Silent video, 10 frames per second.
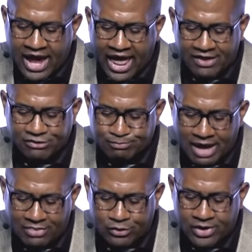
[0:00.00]
and his
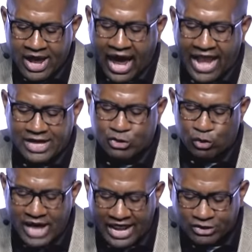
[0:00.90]
mother and is
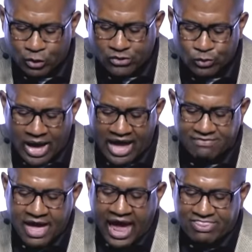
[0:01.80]
united to his
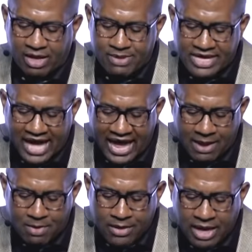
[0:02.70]
wife, and they
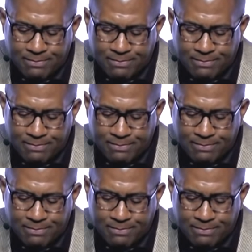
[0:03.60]
became